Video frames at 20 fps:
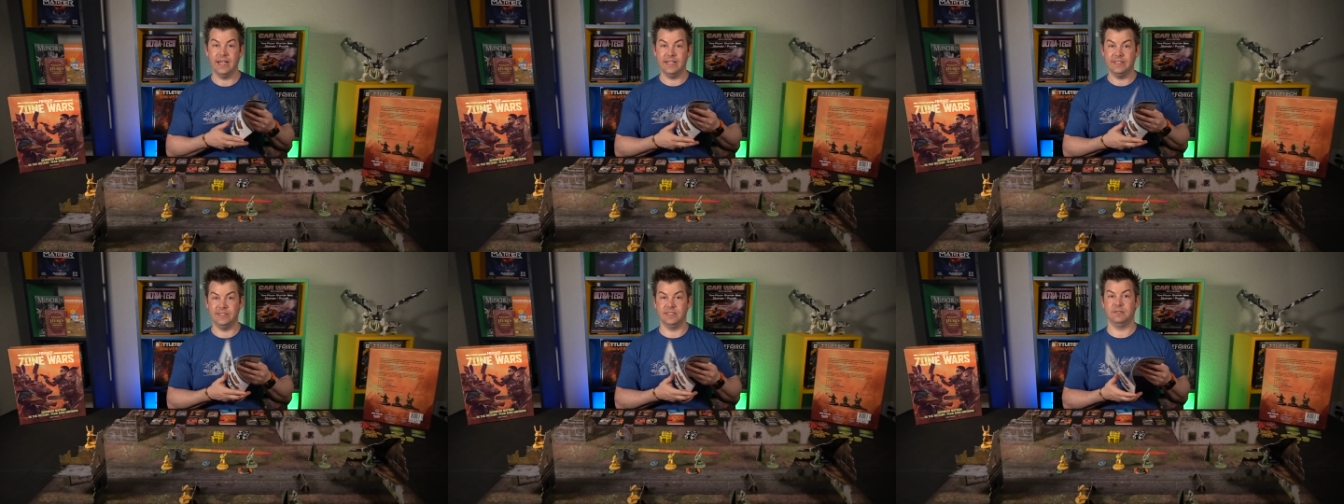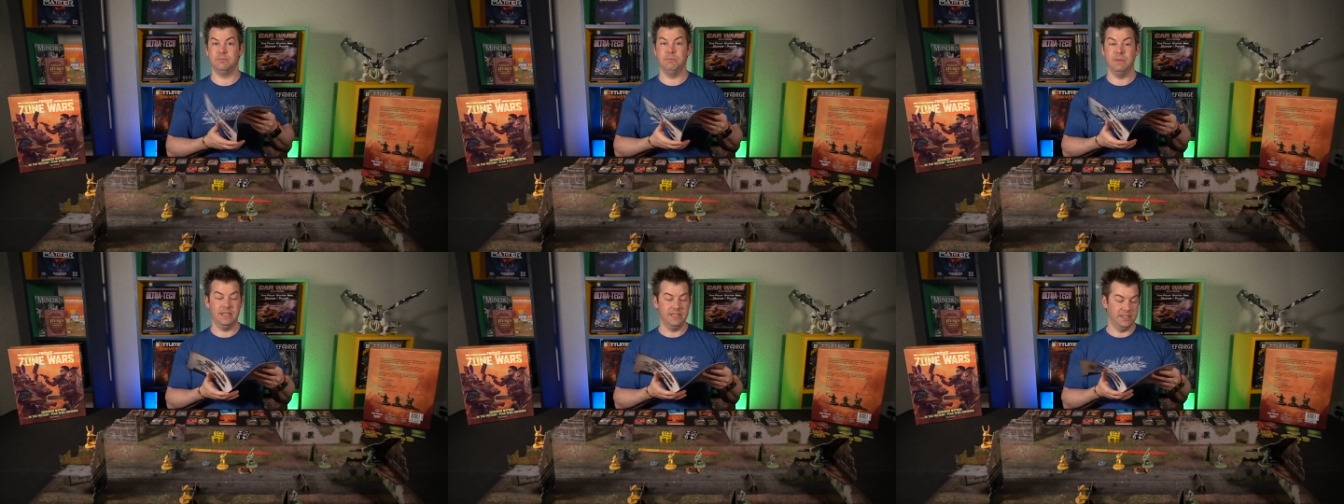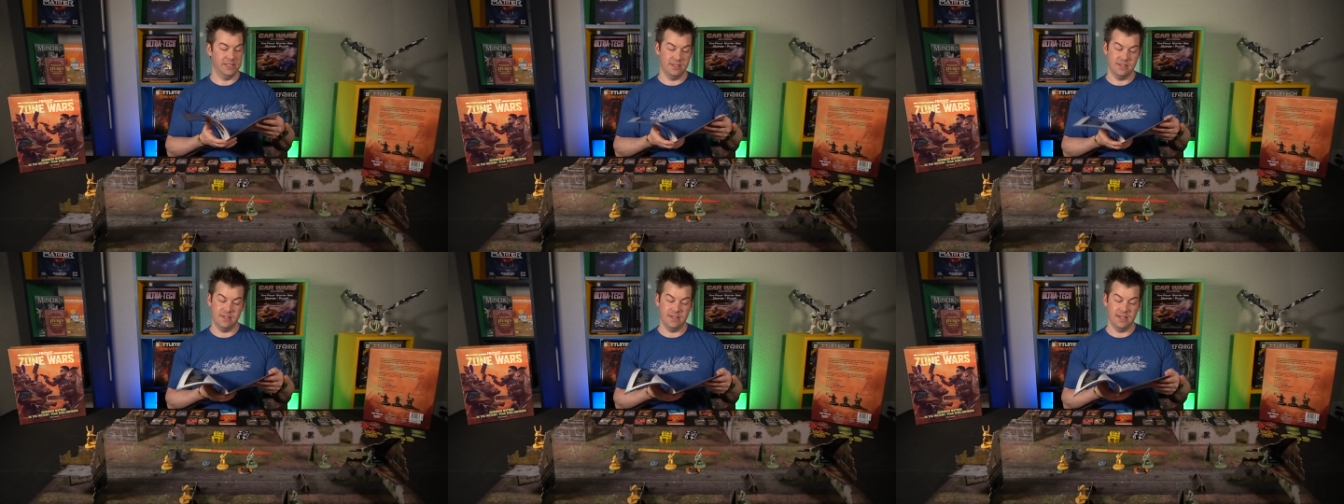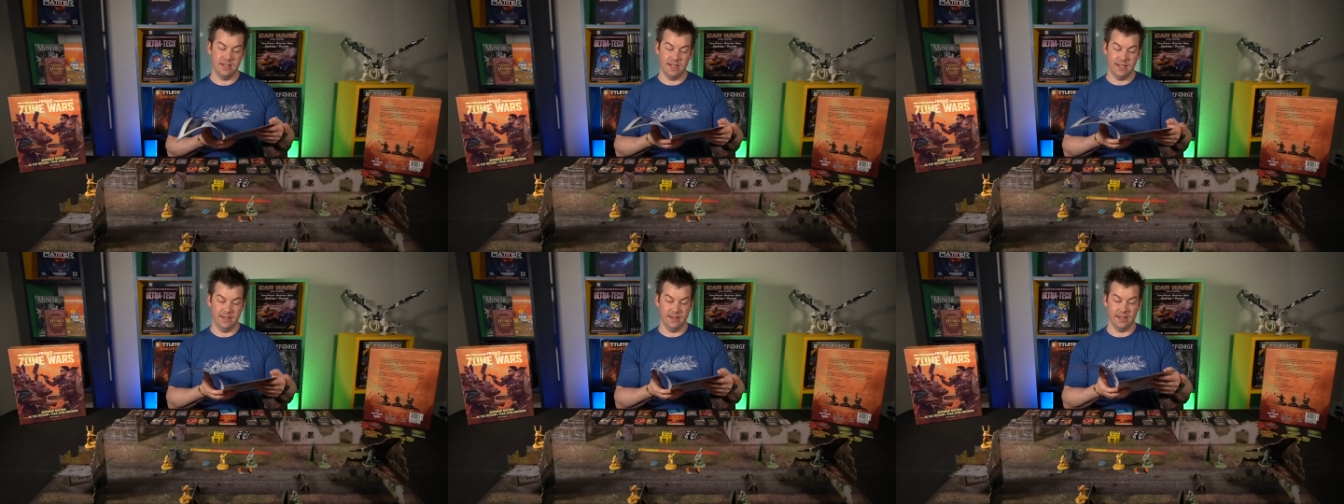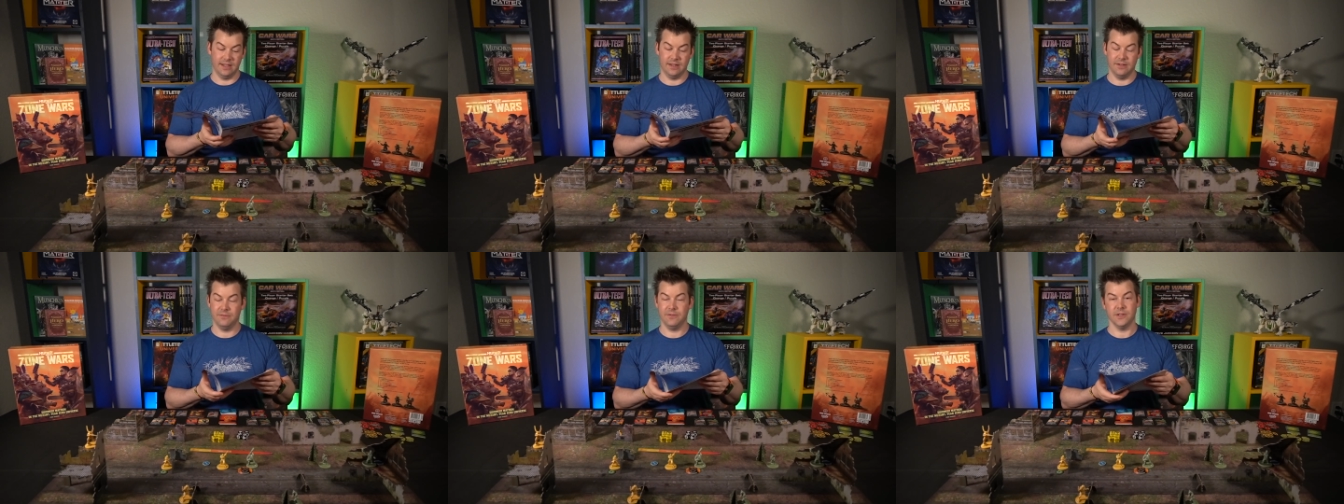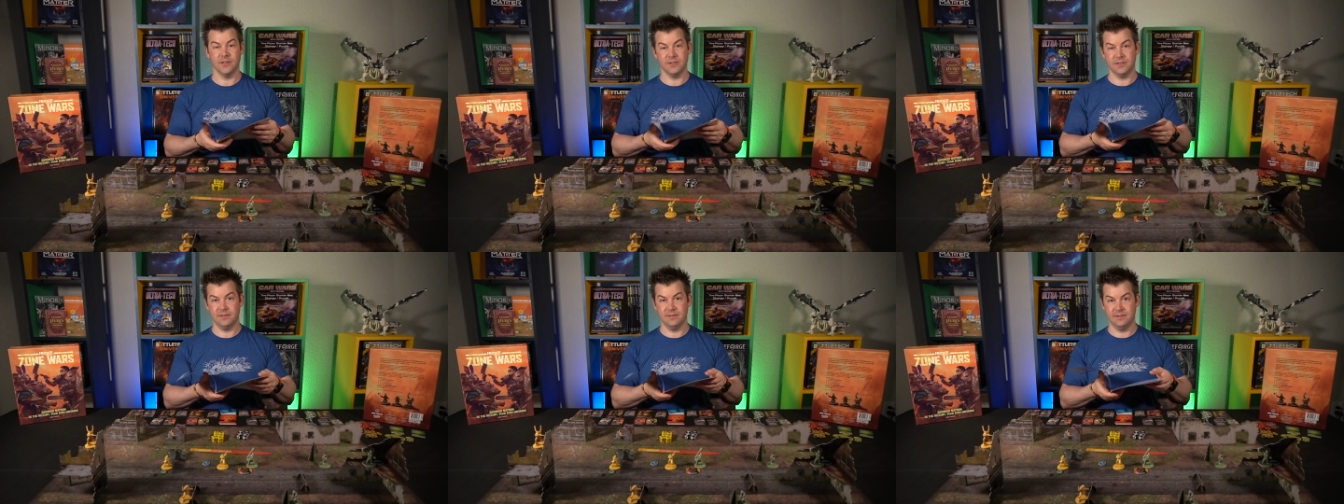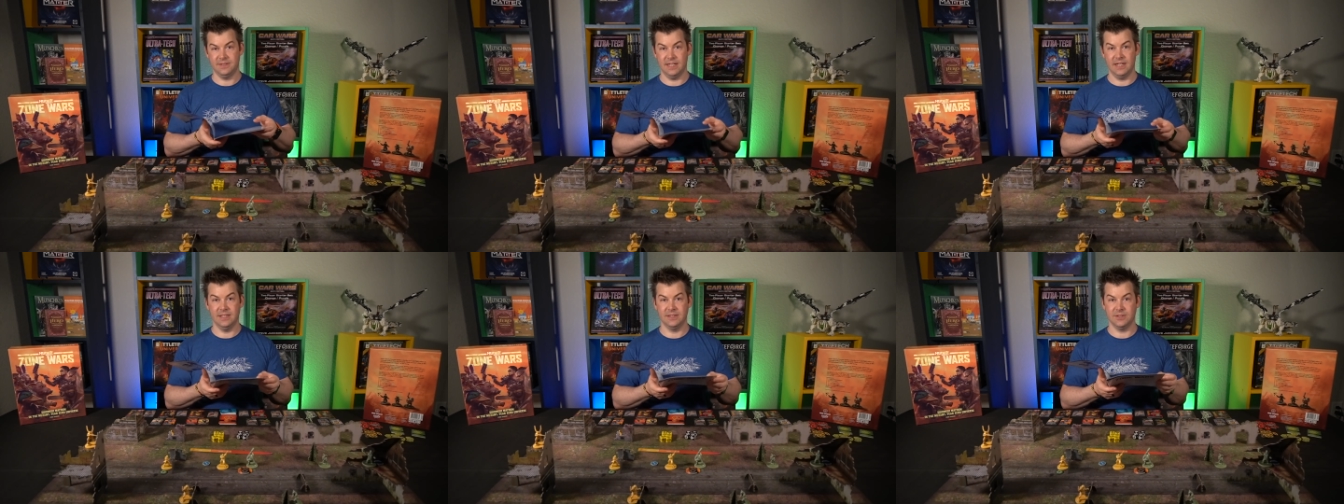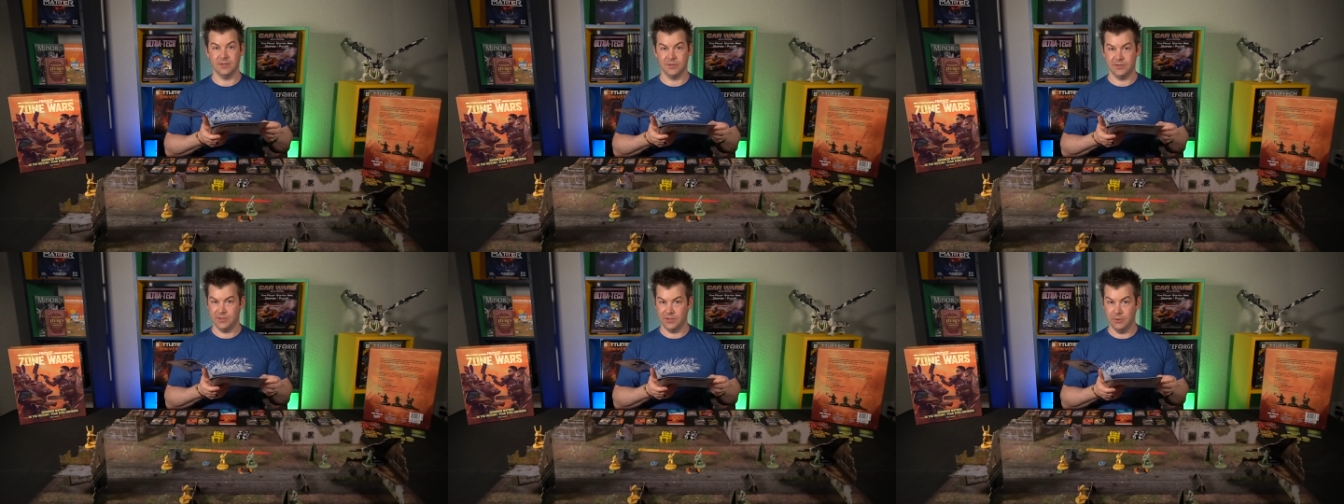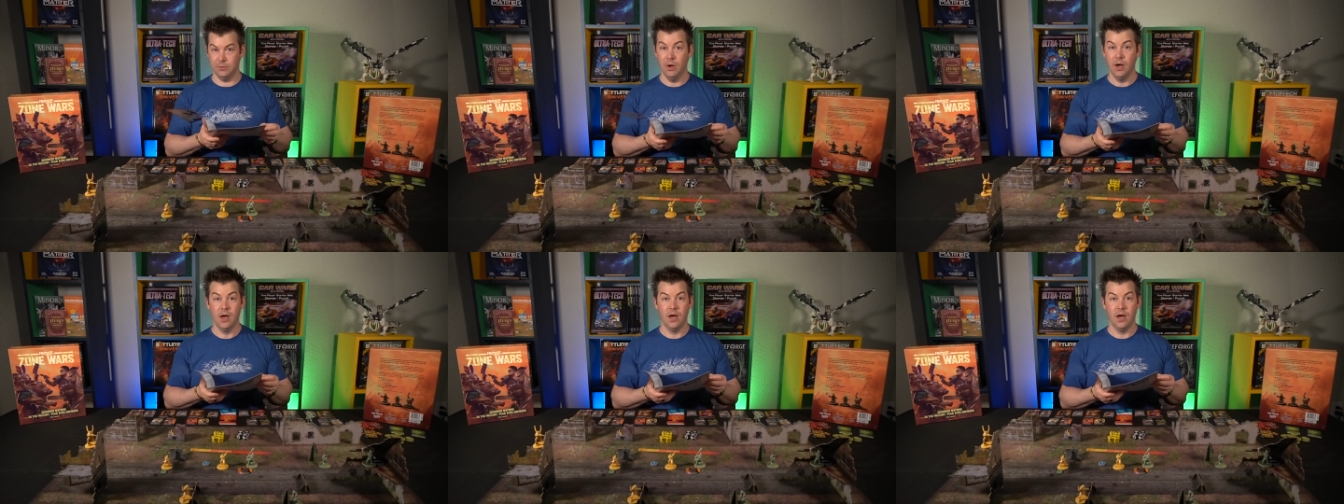It just mentions it in like the first sentence or two